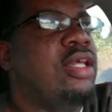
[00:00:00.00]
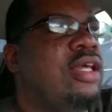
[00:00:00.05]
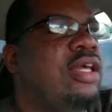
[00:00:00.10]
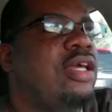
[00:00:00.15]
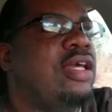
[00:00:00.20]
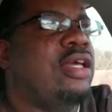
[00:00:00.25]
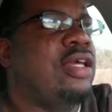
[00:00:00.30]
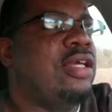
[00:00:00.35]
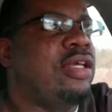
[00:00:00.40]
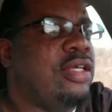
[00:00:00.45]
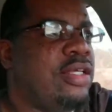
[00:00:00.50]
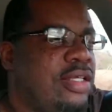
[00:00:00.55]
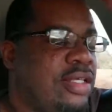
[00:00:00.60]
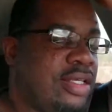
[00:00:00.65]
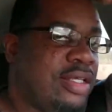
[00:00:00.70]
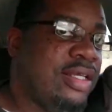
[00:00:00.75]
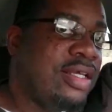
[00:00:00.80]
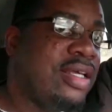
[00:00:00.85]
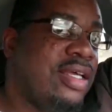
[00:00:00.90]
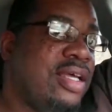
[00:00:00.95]

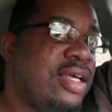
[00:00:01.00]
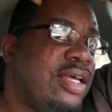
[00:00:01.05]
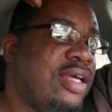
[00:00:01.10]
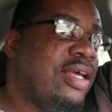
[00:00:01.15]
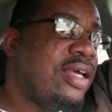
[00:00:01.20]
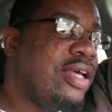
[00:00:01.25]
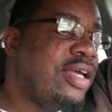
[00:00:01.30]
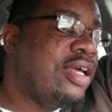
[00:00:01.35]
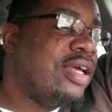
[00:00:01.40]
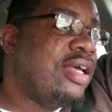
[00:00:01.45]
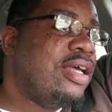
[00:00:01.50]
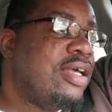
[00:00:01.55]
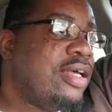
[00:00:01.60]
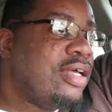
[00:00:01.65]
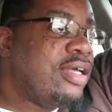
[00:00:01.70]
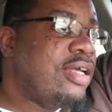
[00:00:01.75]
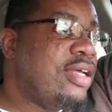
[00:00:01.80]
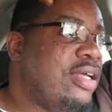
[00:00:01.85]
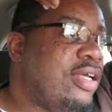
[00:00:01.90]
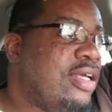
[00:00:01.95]

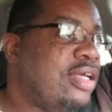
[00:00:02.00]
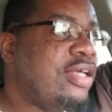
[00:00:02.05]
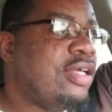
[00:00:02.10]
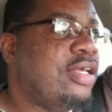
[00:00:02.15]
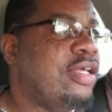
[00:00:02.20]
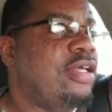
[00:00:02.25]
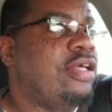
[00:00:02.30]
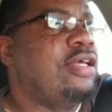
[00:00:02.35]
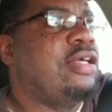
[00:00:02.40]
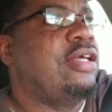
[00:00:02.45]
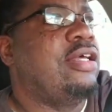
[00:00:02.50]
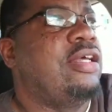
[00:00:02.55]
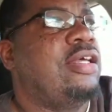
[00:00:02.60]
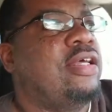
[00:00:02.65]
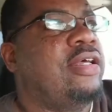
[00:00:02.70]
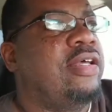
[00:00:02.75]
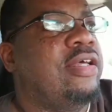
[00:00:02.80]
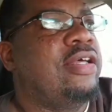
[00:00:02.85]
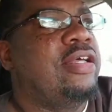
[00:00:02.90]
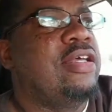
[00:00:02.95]

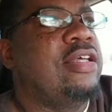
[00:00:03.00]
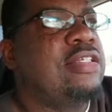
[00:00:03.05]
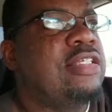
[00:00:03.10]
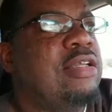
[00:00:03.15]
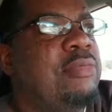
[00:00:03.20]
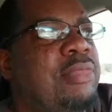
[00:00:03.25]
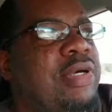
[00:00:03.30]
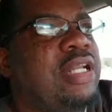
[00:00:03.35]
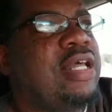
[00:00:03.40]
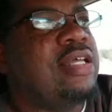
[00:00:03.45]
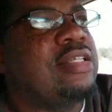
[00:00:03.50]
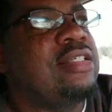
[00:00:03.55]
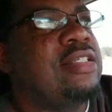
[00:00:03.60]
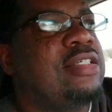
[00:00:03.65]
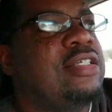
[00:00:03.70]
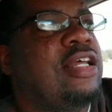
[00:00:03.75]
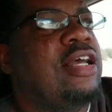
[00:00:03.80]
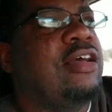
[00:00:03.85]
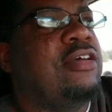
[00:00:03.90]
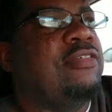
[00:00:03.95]
And some of that
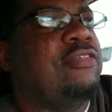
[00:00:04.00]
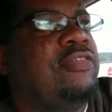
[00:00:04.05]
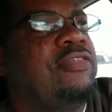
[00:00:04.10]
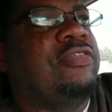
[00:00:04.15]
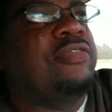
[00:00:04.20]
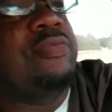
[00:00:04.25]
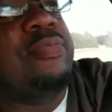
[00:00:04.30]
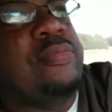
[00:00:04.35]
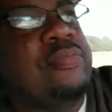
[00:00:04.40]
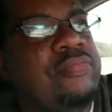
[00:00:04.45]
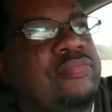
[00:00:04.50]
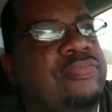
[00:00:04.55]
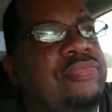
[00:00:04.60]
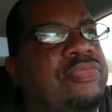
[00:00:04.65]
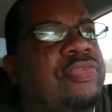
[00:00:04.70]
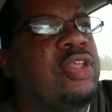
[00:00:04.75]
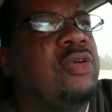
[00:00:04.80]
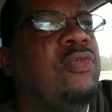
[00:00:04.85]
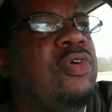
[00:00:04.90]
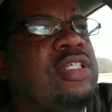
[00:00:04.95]
stuff
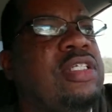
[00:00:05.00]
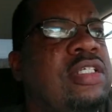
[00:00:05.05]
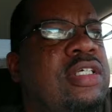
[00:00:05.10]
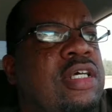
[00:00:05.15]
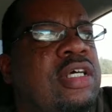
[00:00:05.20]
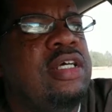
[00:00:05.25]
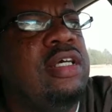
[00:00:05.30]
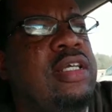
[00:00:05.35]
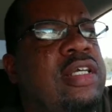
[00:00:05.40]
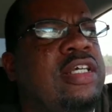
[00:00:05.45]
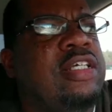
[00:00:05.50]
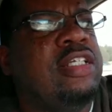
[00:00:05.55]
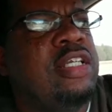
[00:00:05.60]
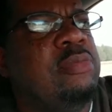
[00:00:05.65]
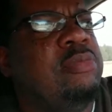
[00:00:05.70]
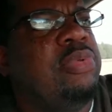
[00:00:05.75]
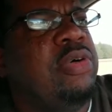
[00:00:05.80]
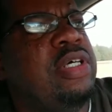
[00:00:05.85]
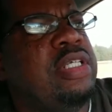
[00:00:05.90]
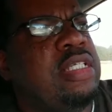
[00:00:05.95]
was good because
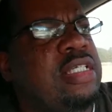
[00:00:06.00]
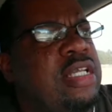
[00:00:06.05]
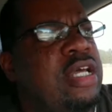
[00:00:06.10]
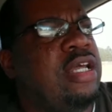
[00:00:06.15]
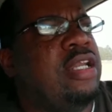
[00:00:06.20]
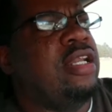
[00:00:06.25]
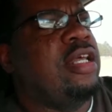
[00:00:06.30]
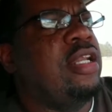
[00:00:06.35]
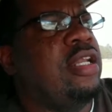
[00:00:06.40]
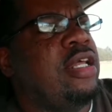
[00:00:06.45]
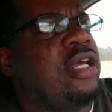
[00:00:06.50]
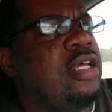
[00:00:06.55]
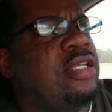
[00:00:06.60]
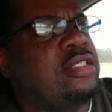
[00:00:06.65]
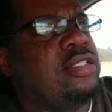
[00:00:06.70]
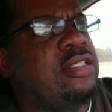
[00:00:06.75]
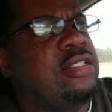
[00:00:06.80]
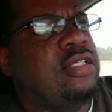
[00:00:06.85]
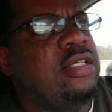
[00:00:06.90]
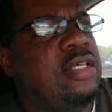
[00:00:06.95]
it put something in
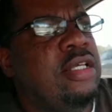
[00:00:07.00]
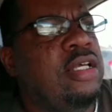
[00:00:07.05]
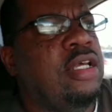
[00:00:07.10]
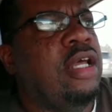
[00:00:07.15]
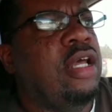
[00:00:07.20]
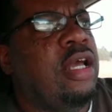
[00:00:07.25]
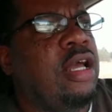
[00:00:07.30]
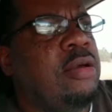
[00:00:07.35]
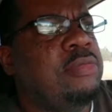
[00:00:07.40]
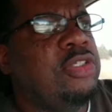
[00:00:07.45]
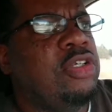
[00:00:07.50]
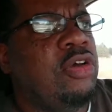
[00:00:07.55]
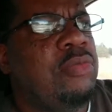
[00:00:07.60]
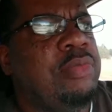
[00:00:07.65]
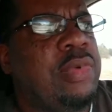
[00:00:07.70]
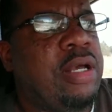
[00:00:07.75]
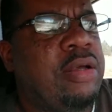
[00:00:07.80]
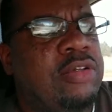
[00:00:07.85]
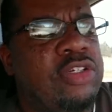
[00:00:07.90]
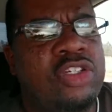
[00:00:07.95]
us. I'm talking
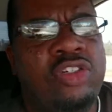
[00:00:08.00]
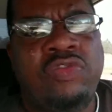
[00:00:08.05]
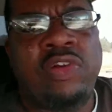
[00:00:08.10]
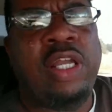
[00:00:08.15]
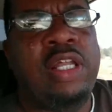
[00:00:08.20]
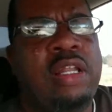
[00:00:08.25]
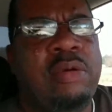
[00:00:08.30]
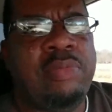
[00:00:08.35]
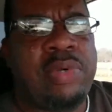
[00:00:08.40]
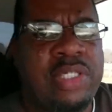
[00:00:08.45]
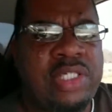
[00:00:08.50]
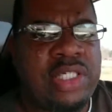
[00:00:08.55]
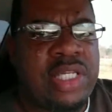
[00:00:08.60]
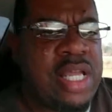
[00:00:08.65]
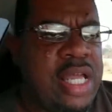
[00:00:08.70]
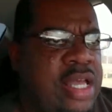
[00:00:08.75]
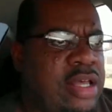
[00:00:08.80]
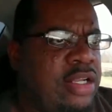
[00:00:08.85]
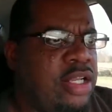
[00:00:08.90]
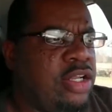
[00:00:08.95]
about train up a
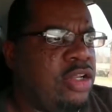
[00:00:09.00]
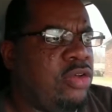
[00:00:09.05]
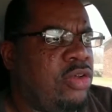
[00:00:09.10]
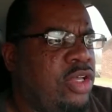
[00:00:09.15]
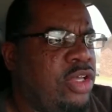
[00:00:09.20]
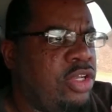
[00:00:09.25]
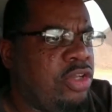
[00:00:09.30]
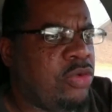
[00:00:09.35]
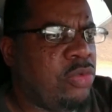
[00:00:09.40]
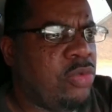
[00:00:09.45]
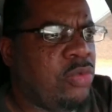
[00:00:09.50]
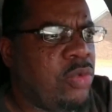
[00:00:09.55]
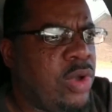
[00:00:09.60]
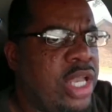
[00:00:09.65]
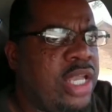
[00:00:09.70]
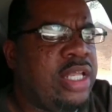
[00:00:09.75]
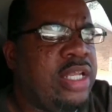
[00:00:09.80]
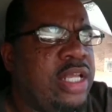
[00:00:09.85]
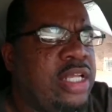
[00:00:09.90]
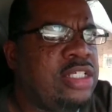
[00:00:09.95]
child in the, in the
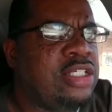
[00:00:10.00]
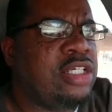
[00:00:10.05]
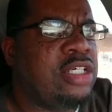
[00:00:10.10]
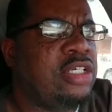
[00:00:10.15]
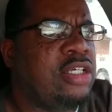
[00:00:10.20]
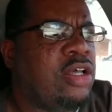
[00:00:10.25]
way they should